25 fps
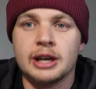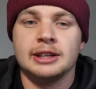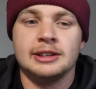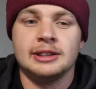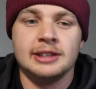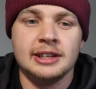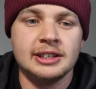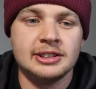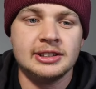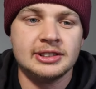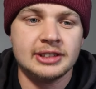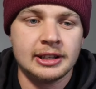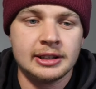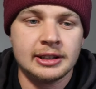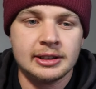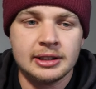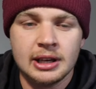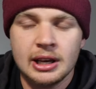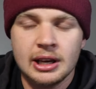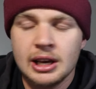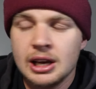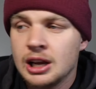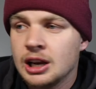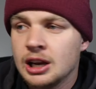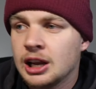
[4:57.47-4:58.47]
pretty
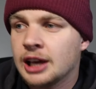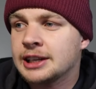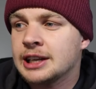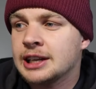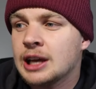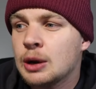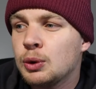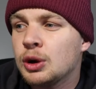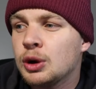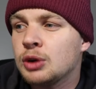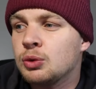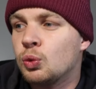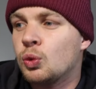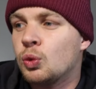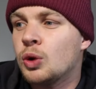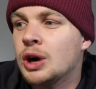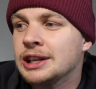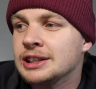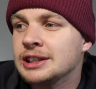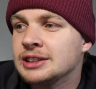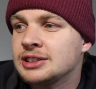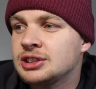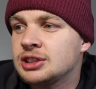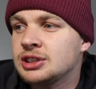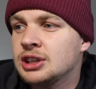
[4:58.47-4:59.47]
decent. Like, no
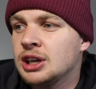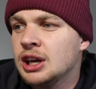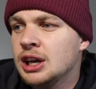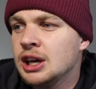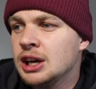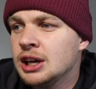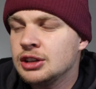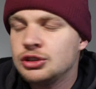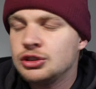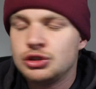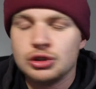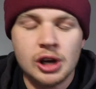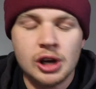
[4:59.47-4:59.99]
one wants